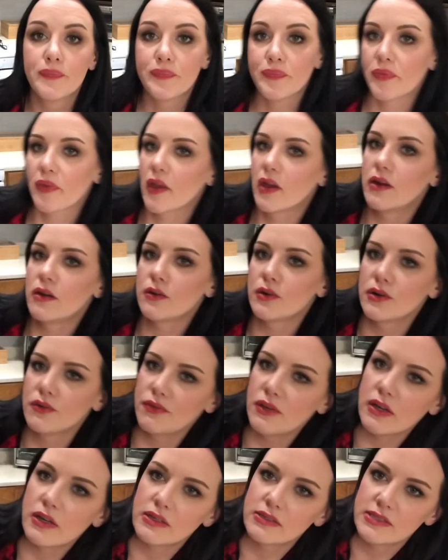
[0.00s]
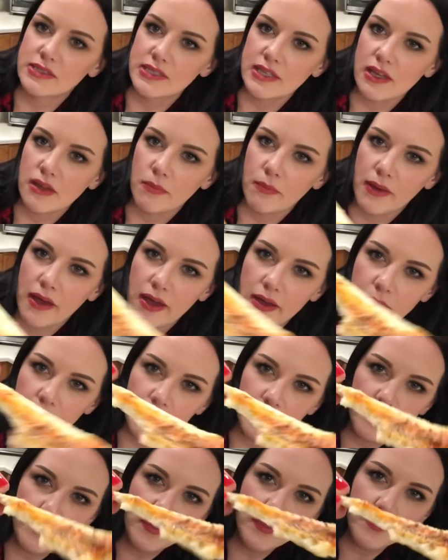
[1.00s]
I don't know if you could see, but
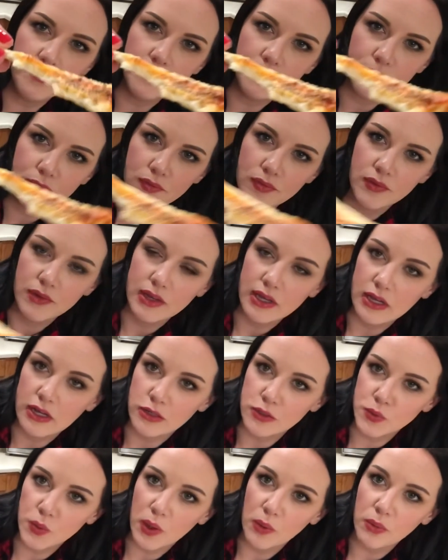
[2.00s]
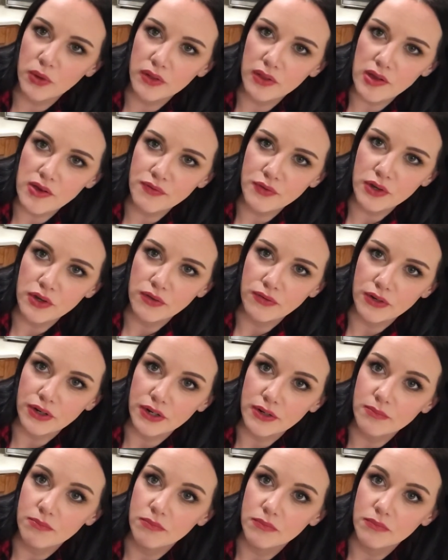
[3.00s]
here's what we're left over.